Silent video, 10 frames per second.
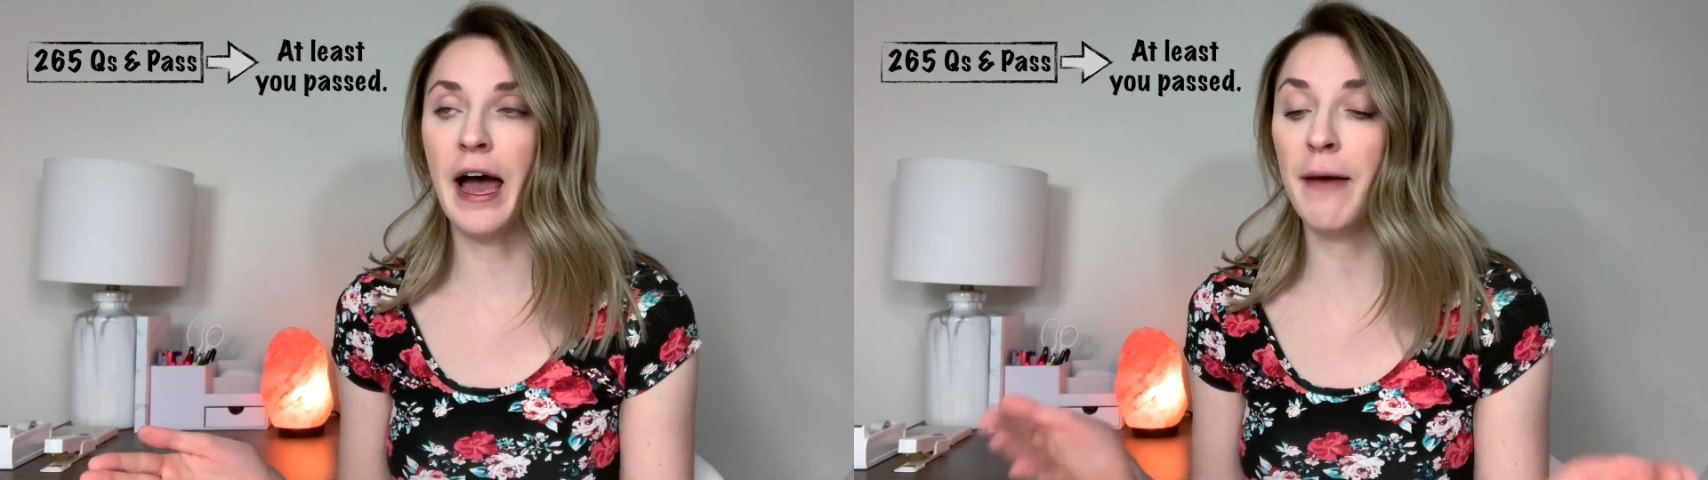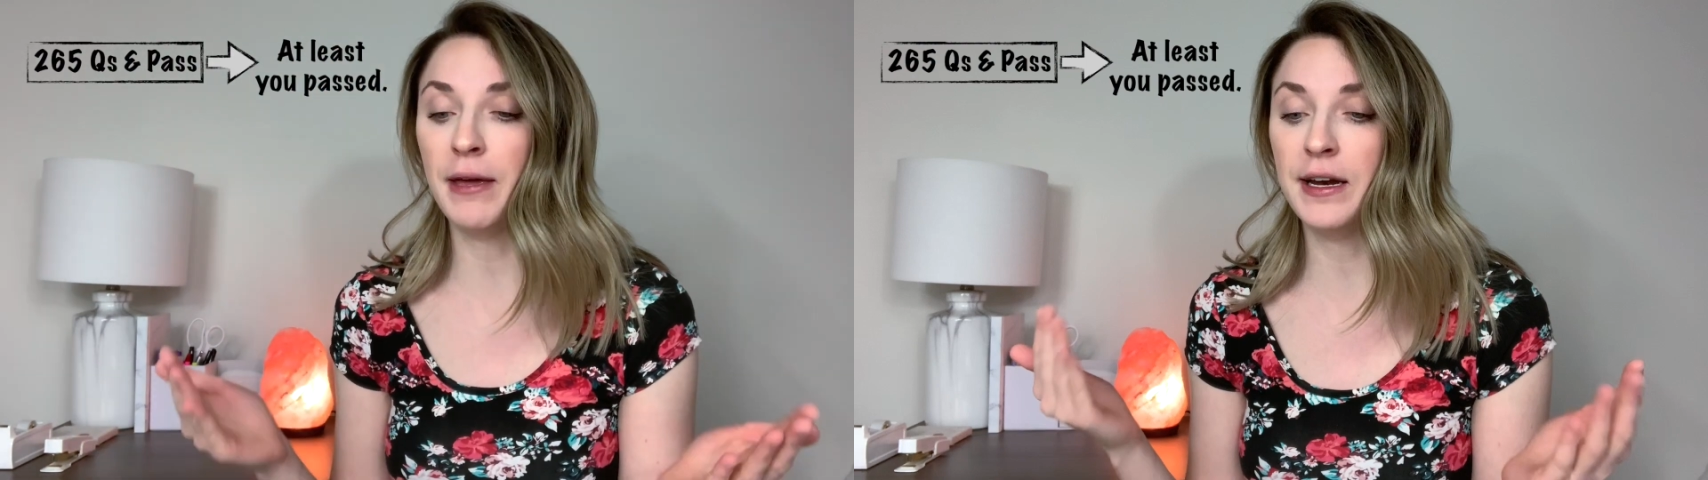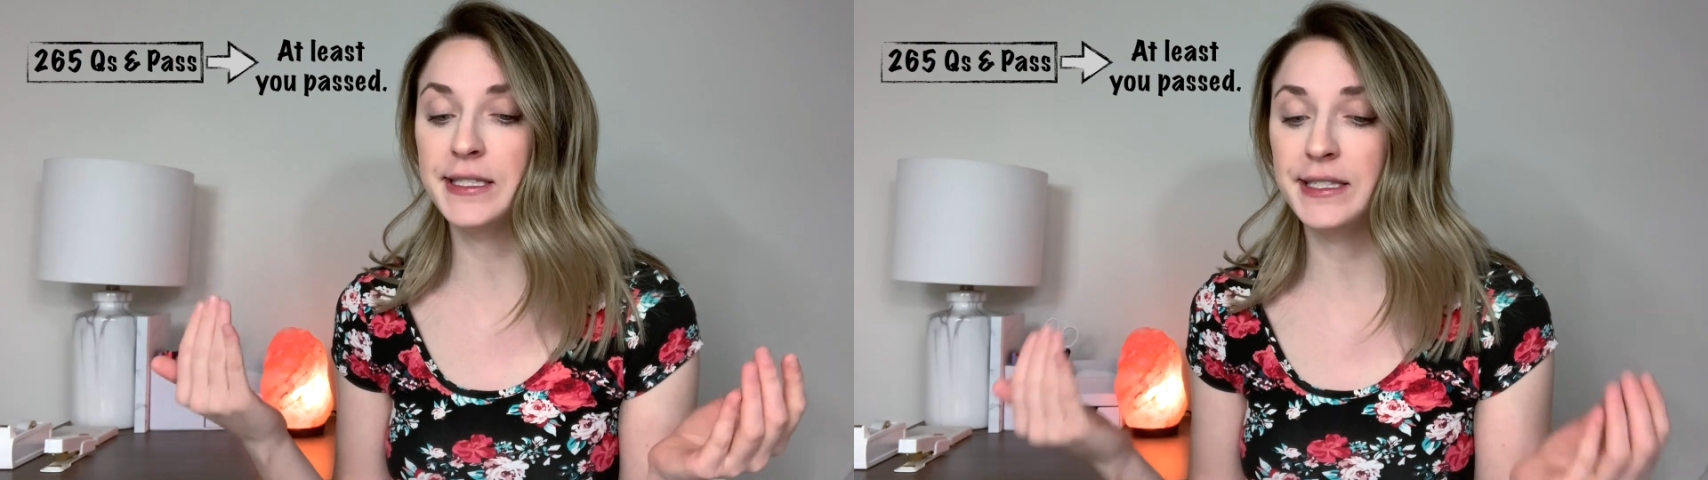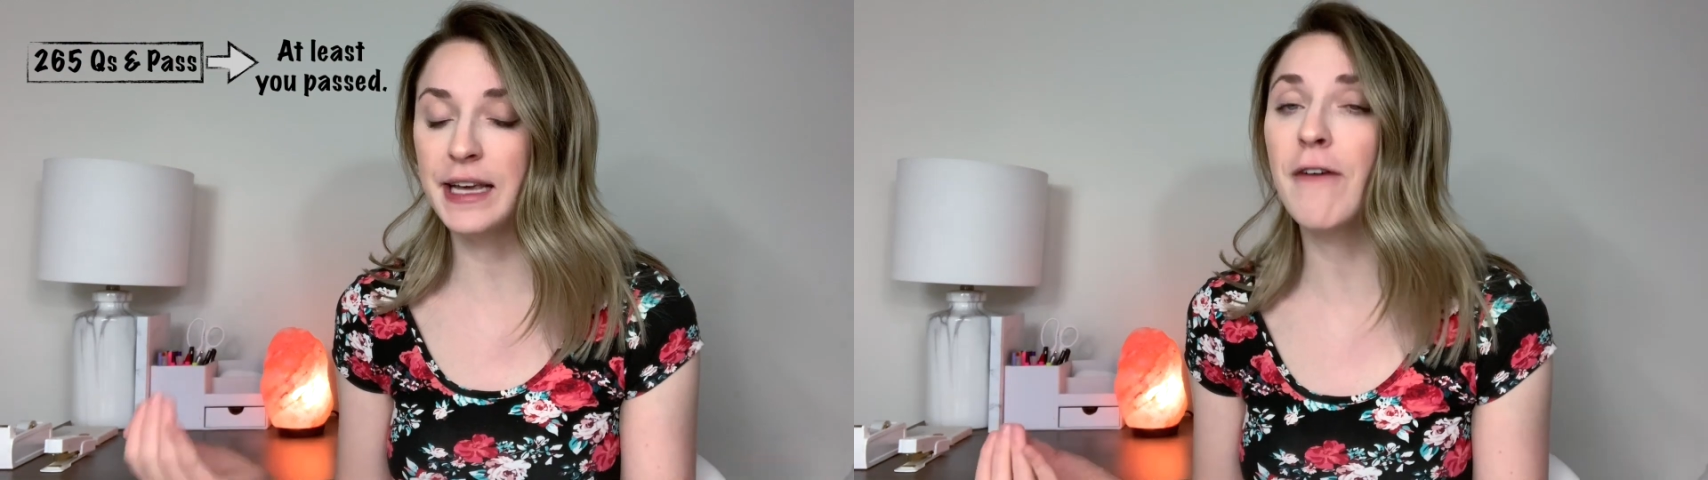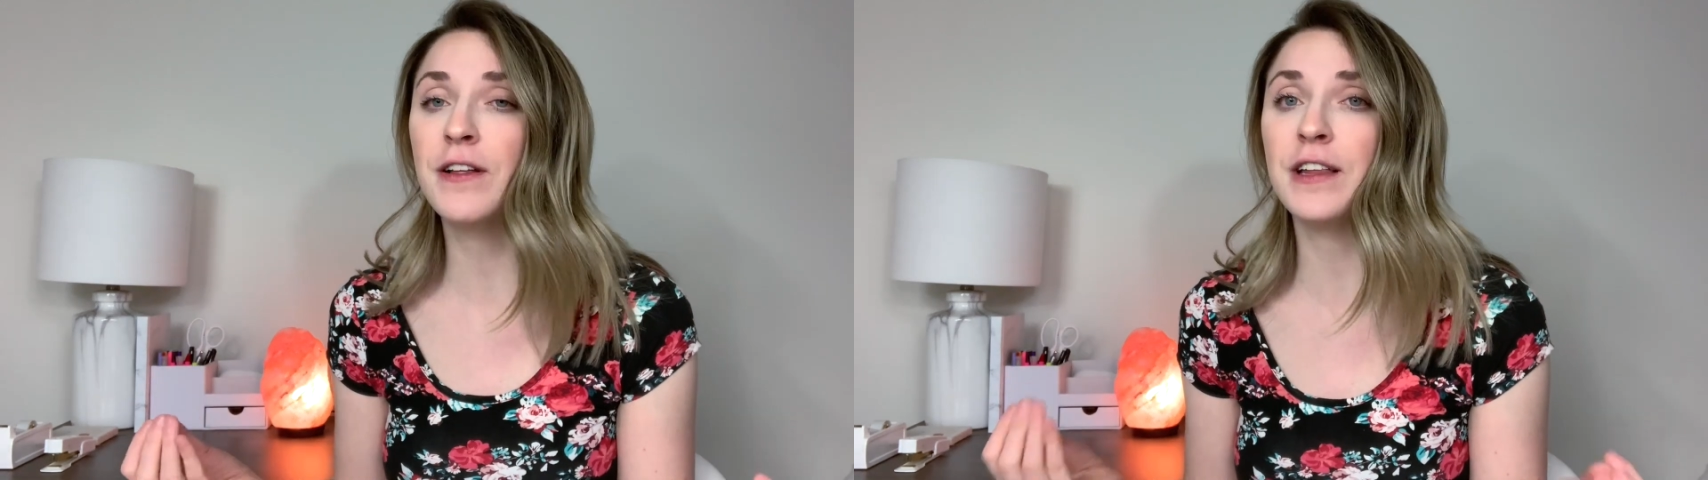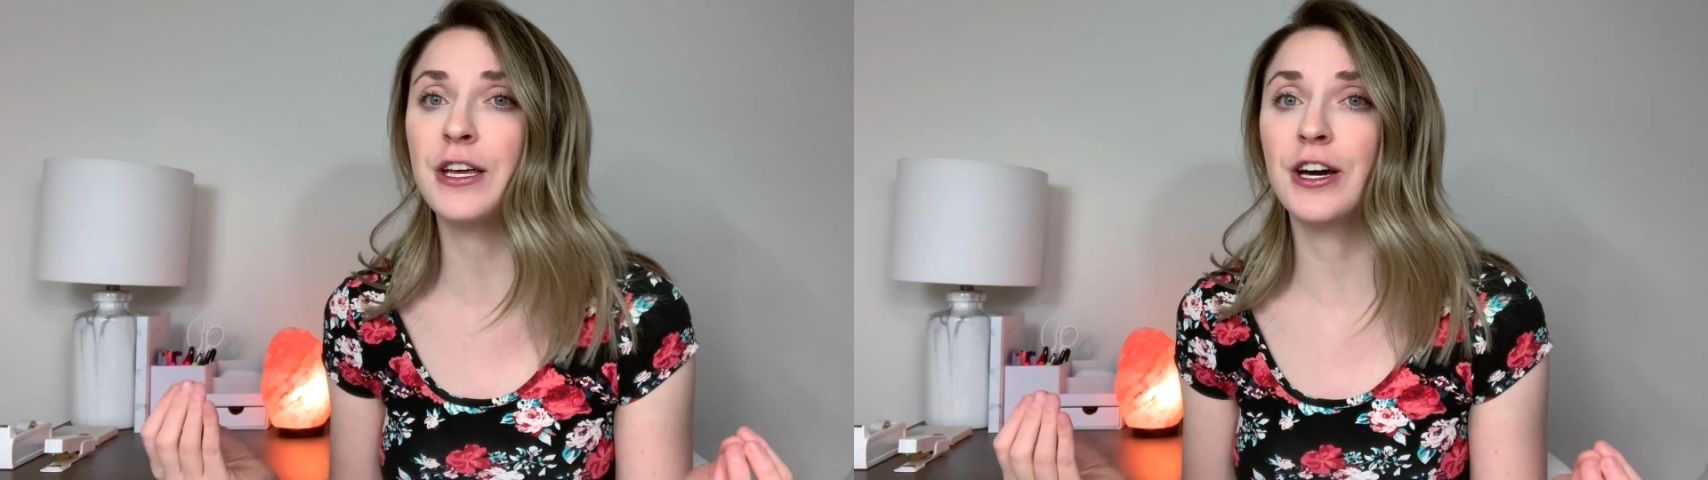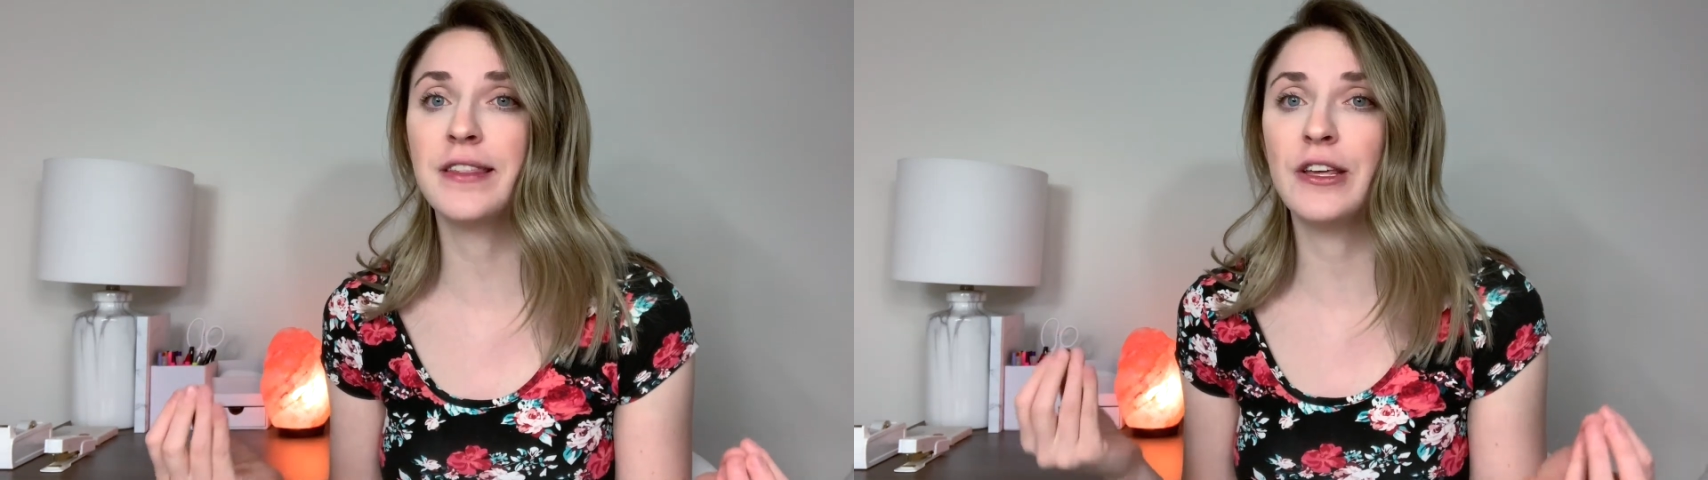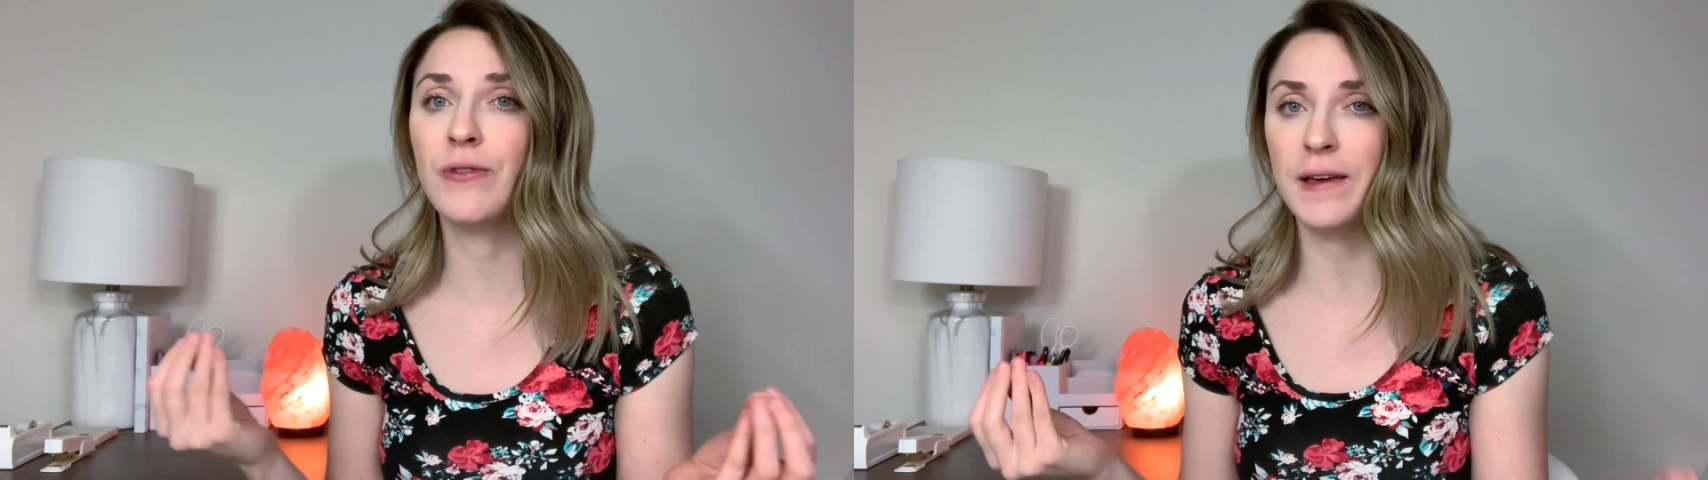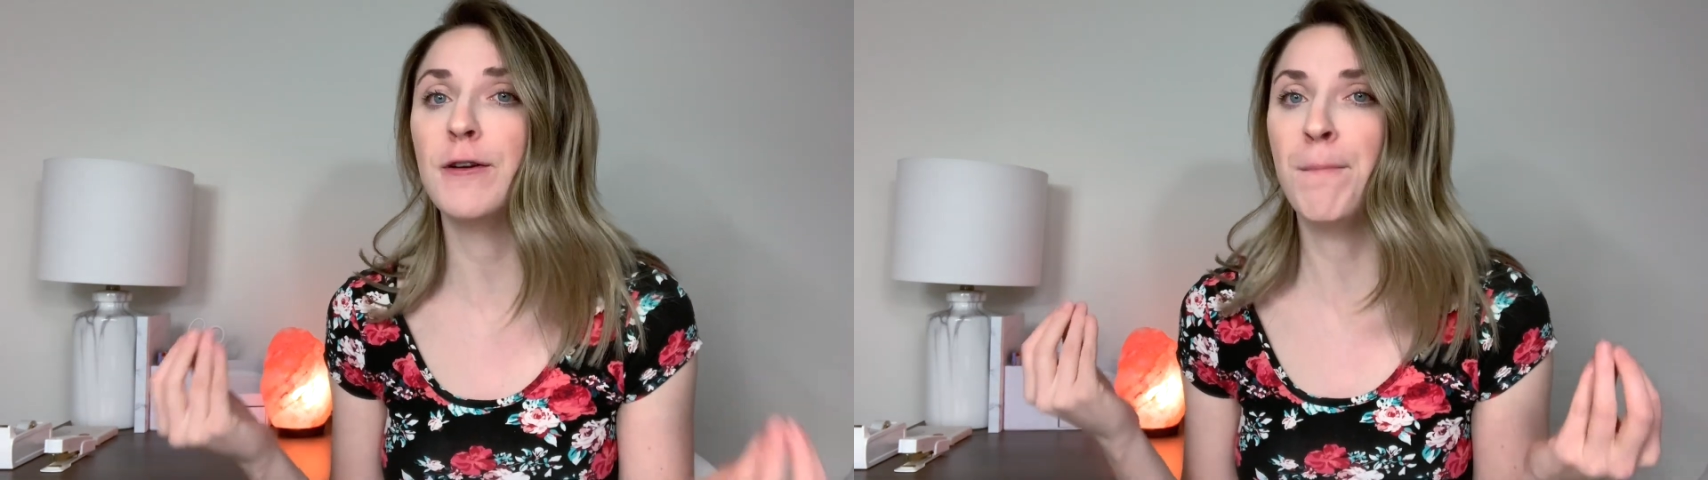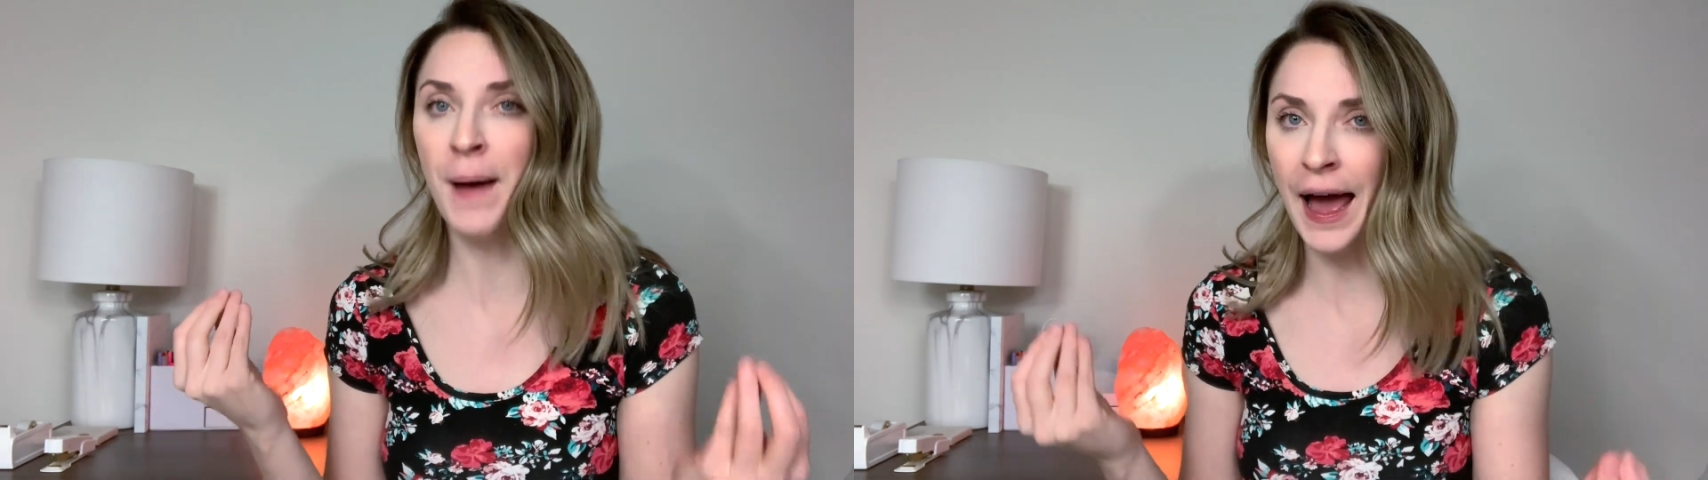I mean, it's definitely good that you
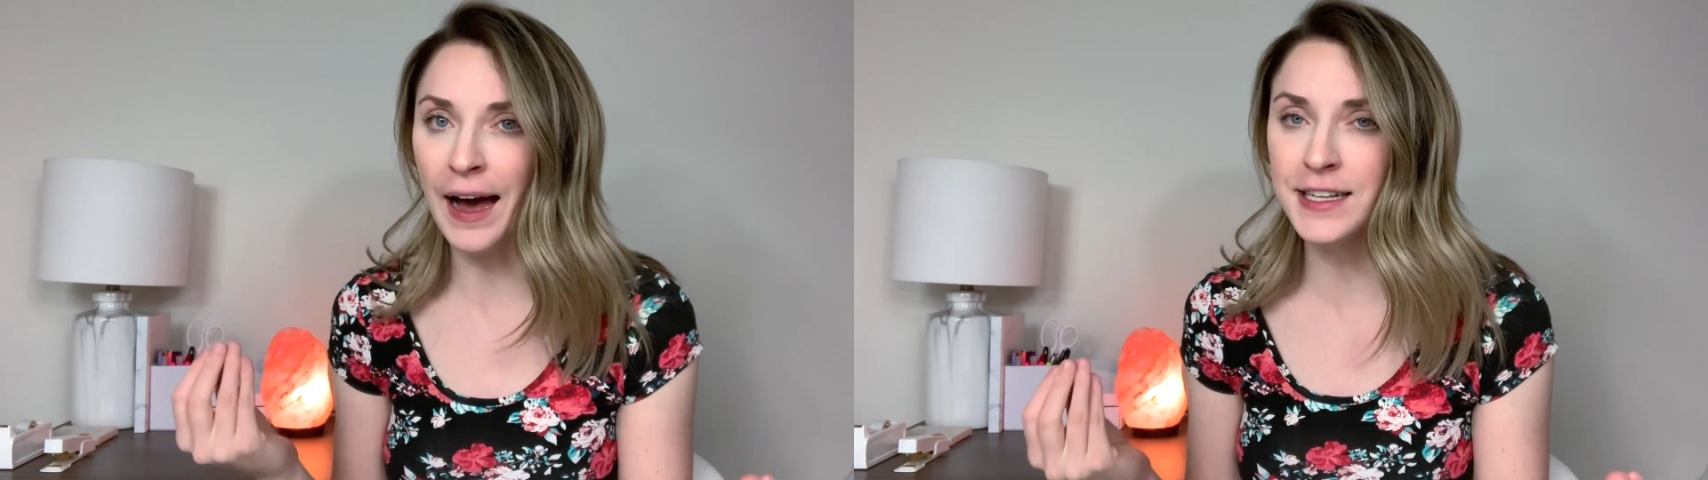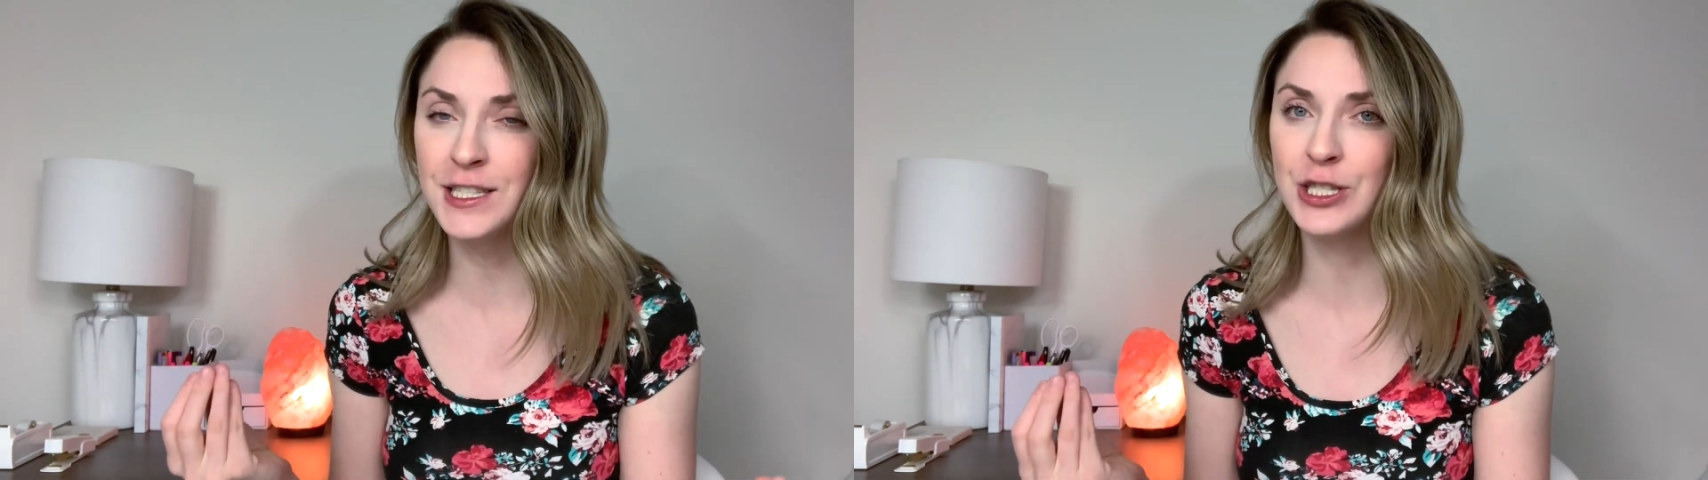even passed,